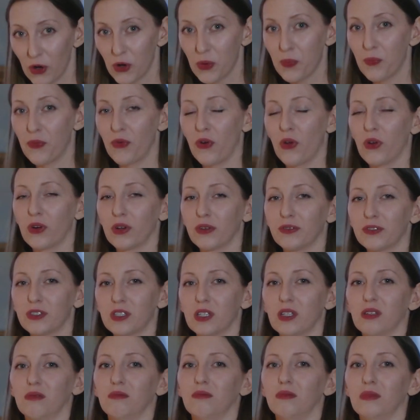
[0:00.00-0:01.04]
Very proud
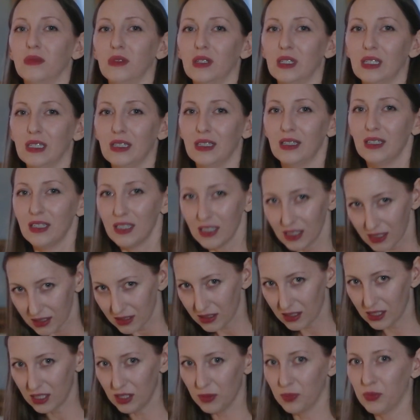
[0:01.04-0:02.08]
of them.
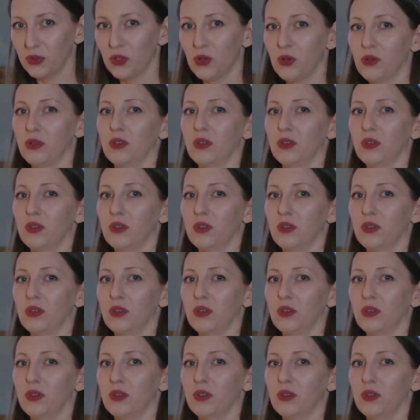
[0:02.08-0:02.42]
Keep